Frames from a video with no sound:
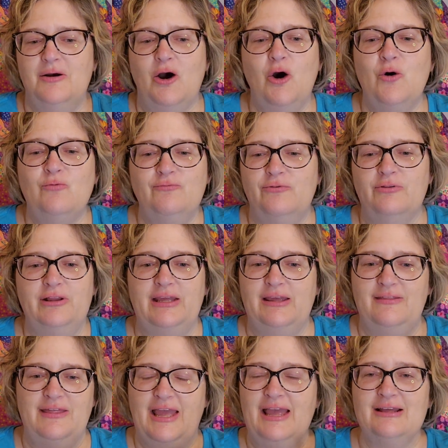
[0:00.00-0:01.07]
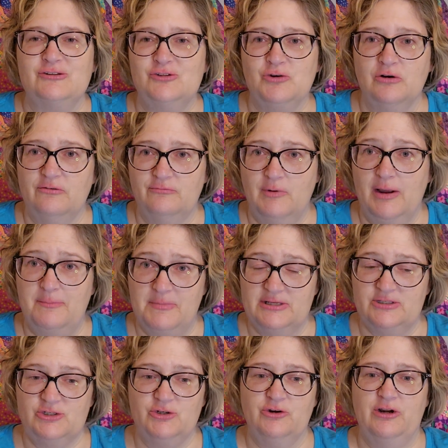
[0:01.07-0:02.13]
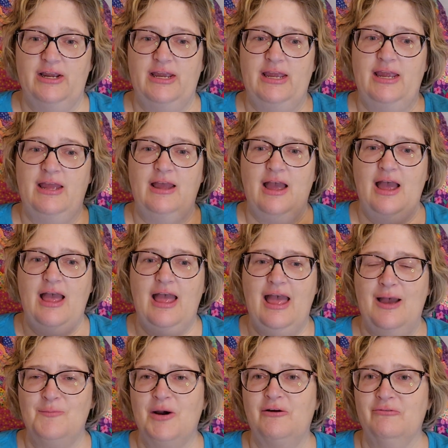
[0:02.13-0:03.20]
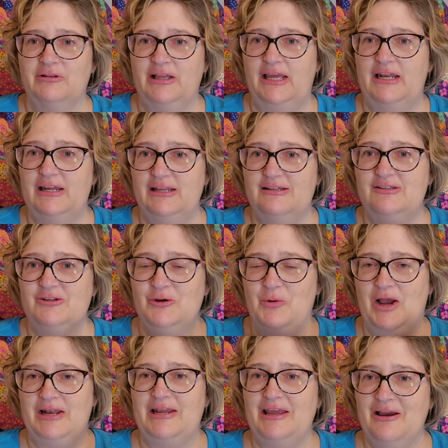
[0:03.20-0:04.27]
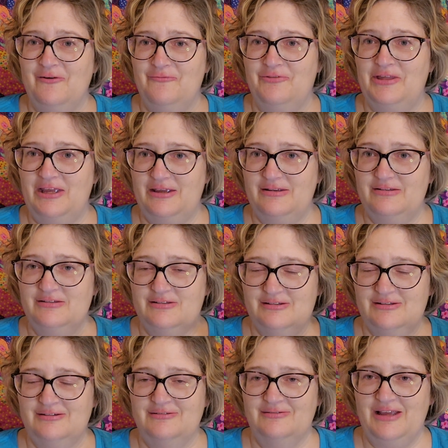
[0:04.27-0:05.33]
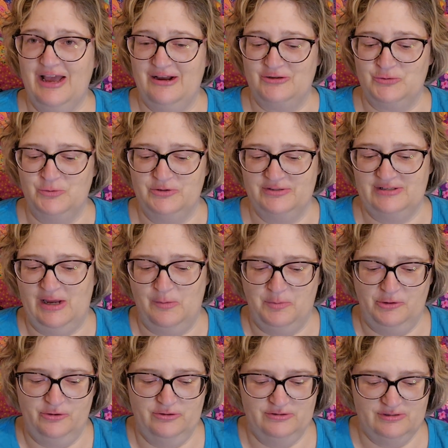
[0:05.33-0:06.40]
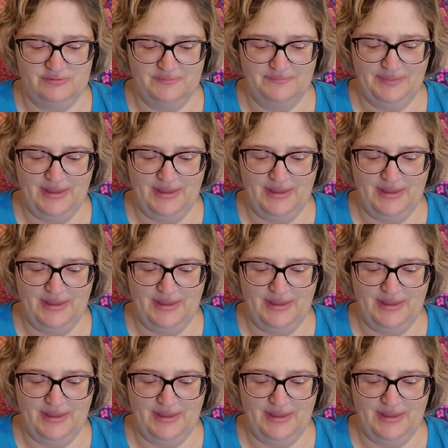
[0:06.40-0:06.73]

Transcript: hopefully the answer of my mystery. Am I related to any of these actual samplers?